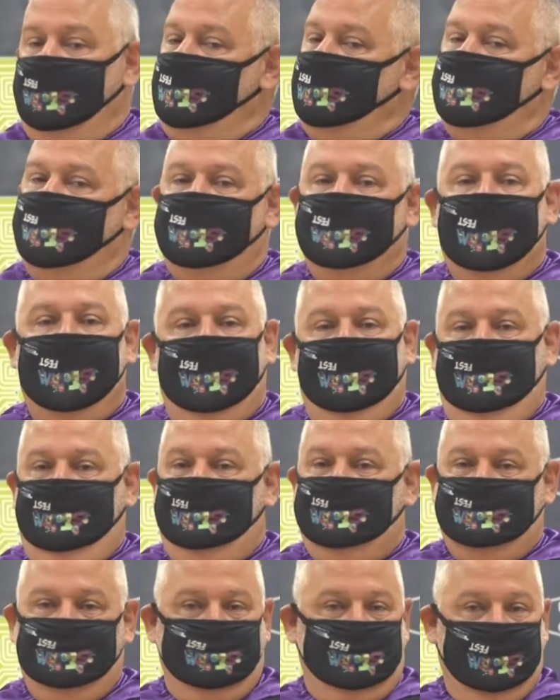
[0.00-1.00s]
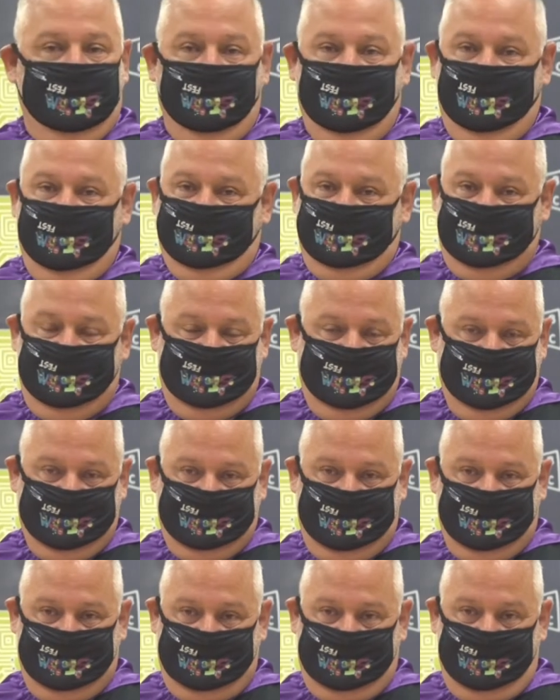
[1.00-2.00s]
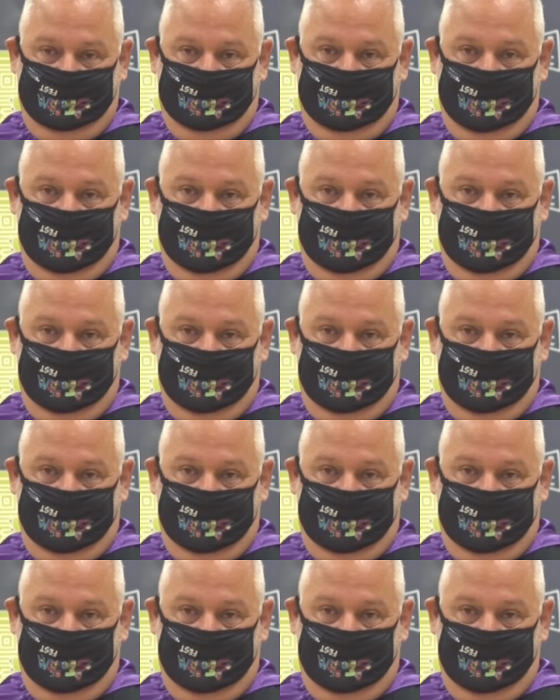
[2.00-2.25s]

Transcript: That is the beauty of statistics.